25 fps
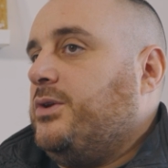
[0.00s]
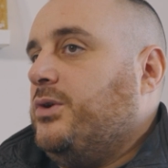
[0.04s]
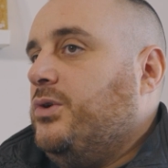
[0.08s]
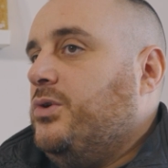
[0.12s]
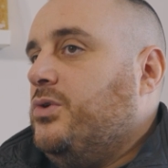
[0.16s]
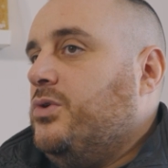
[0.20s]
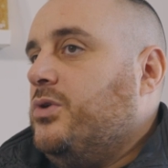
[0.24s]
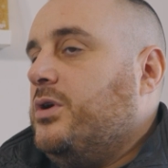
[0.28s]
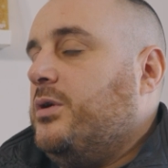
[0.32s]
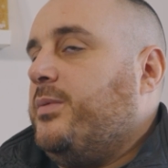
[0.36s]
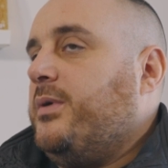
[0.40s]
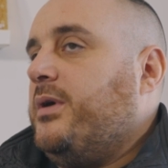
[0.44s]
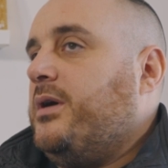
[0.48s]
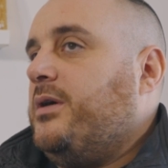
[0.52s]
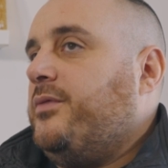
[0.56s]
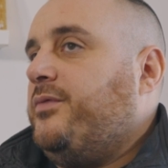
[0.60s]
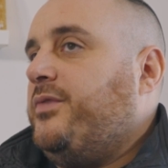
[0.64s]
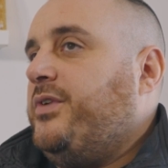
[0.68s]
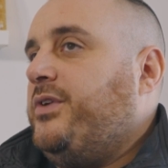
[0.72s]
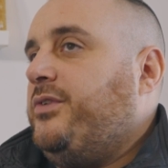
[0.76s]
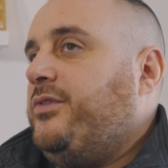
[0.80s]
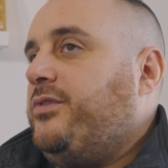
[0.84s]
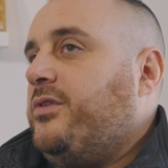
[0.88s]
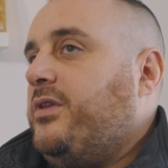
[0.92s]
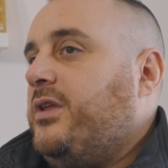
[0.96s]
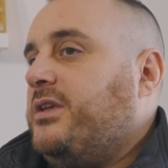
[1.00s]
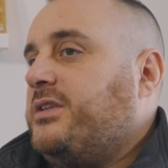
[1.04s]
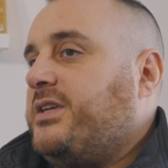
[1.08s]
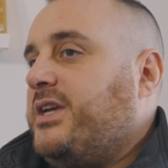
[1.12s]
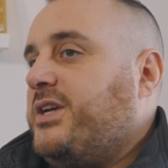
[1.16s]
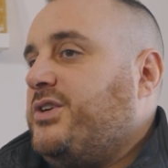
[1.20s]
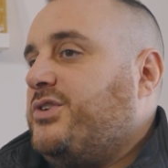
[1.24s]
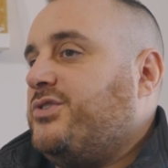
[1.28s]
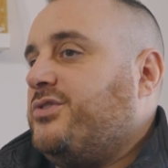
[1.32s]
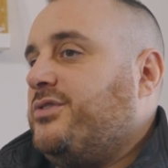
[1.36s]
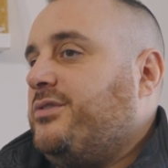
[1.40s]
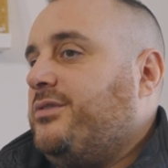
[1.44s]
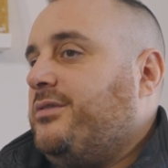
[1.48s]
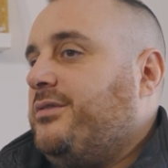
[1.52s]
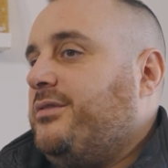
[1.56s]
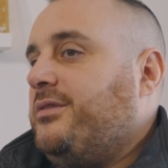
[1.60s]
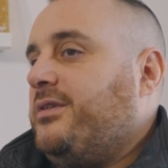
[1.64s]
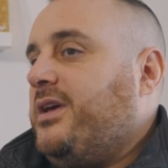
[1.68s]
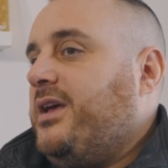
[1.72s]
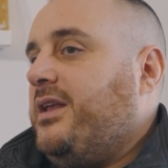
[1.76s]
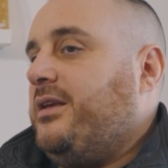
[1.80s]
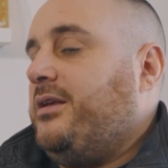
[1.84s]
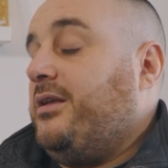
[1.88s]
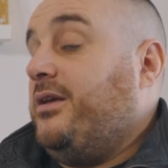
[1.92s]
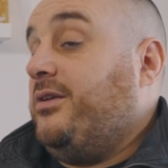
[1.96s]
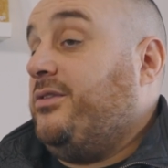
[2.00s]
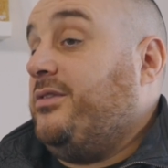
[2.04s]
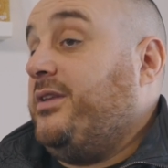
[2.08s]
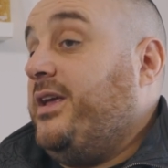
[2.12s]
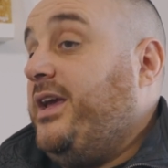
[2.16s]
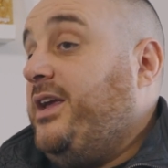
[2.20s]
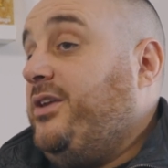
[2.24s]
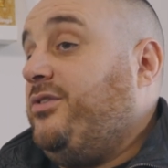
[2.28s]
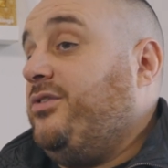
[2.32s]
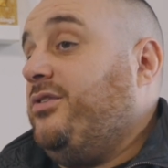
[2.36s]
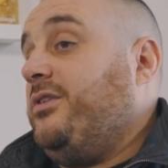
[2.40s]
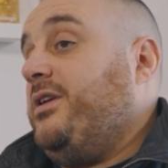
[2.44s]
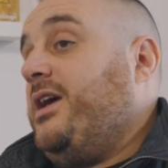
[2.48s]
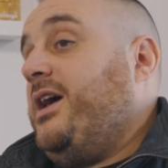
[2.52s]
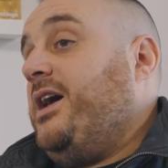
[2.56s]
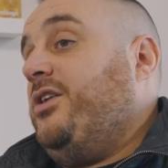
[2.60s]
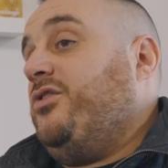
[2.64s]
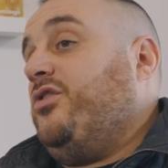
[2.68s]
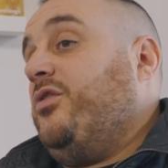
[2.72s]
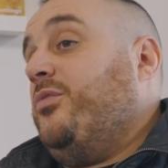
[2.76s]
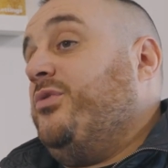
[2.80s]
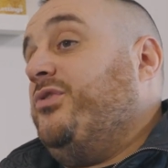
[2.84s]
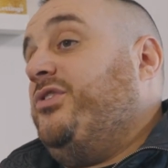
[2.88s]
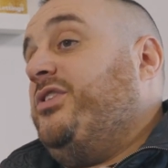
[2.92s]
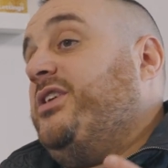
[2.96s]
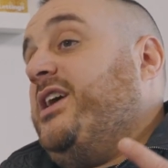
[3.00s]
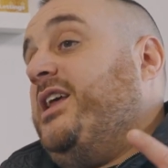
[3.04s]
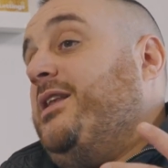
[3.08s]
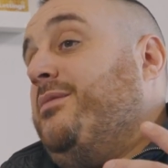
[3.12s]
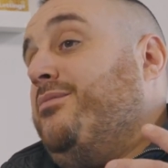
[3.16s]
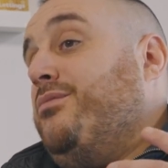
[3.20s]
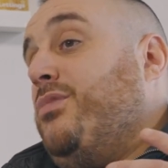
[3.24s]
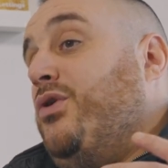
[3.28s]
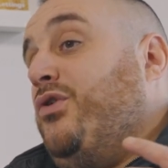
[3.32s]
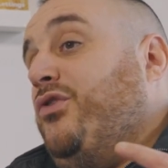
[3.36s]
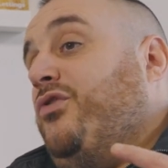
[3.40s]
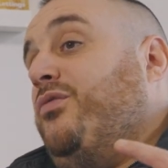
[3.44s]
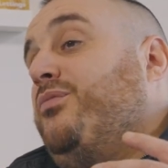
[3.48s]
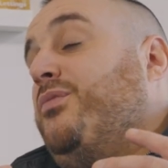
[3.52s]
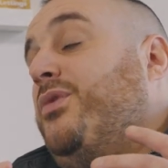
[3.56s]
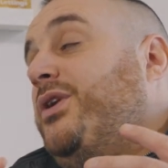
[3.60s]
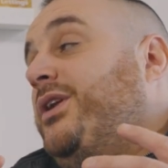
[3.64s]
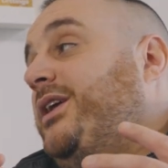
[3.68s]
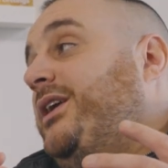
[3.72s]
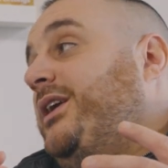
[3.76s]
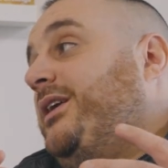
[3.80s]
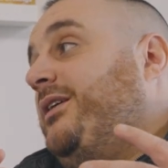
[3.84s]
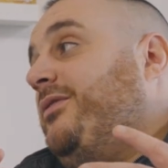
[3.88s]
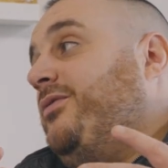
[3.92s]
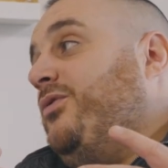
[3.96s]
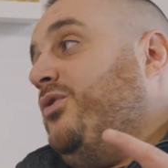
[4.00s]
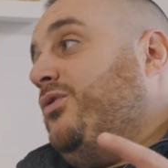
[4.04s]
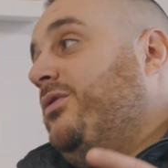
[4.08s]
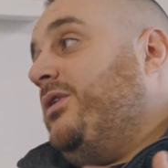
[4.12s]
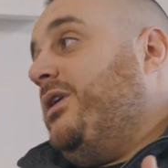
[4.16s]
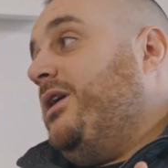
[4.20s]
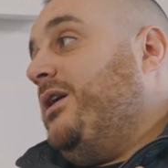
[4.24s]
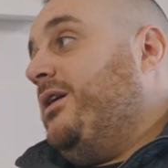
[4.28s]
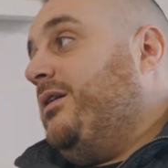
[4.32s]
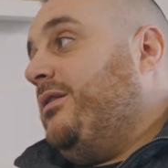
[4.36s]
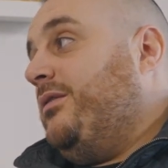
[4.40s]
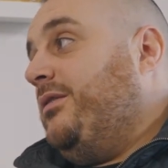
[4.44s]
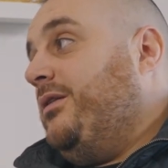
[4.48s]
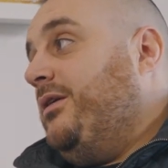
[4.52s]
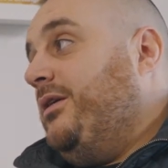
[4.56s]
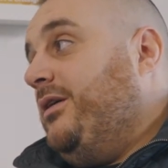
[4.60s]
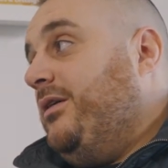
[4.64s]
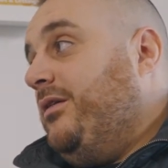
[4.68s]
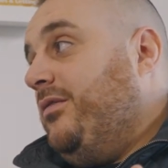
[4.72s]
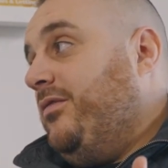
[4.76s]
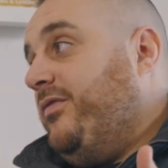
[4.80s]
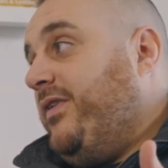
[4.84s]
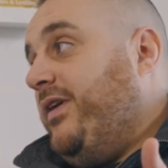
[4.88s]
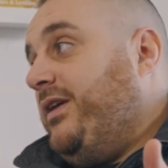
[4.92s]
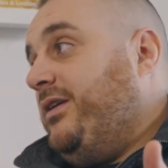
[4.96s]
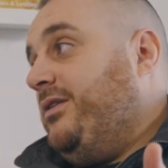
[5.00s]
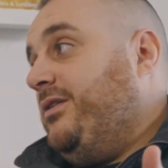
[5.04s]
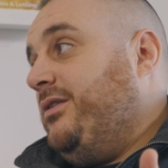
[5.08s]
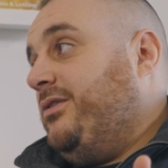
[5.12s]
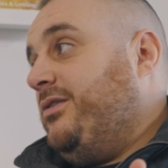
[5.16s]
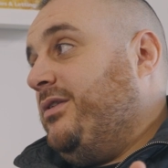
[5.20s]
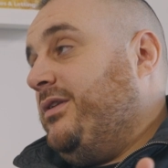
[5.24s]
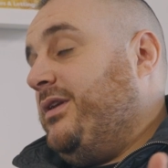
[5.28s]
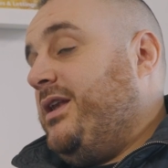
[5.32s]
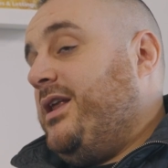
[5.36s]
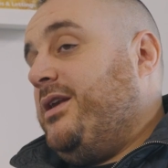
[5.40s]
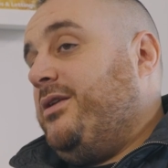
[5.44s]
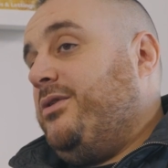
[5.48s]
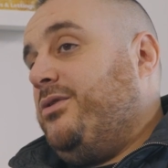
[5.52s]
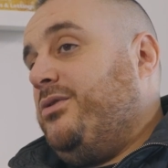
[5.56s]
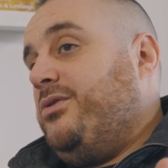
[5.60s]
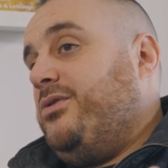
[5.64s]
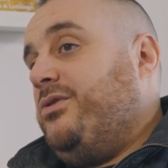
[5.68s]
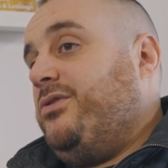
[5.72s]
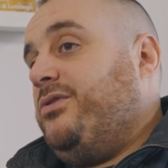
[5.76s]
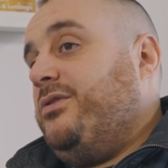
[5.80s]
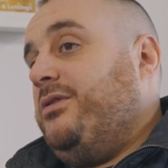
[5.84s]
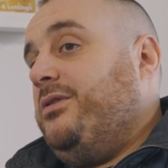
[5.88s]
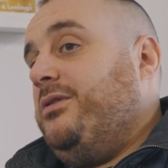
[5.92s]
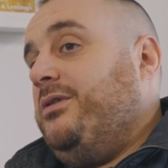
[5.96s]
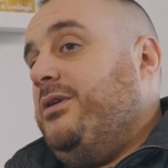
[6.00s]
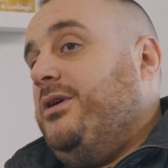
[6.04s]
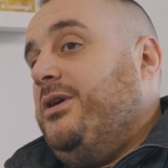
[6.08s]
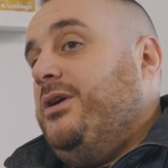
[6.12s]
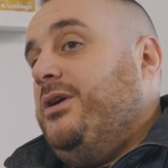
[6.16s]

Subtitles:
It's all about visualization, and as an agent, our job is to get the most money for our vendors and landlords. And